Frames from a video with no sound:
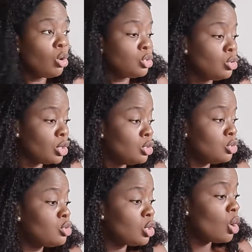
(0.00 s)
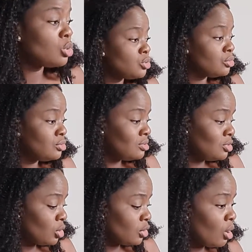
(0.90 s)

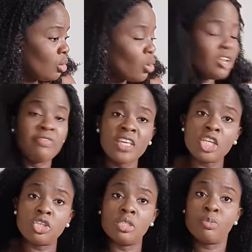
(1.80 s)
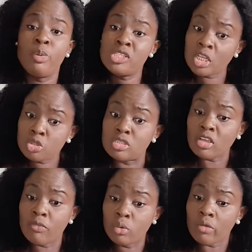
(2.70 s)
your qualifications. Present
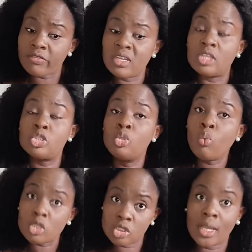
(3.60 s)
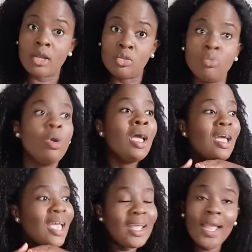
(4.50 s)
yourself with confidence. Do what you gotta do.
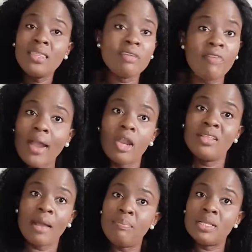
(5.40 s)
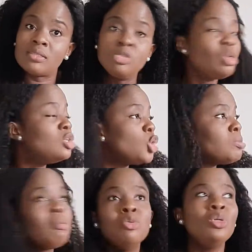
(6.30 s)
And get the fuck out of that place. You don't need to
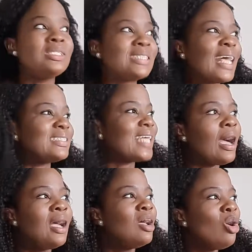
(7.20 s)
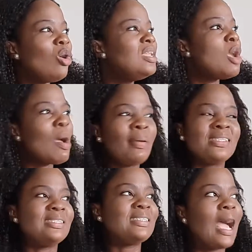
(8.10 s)
come and be doing sa, calling your white
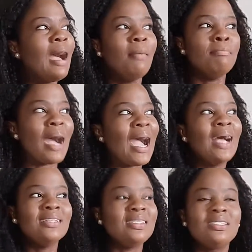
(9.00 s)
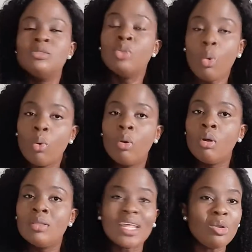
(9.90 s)
person sa, ma, this. No,
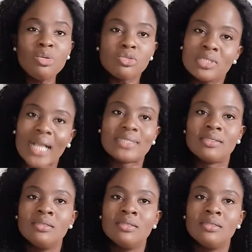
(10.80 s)
they're not used to that.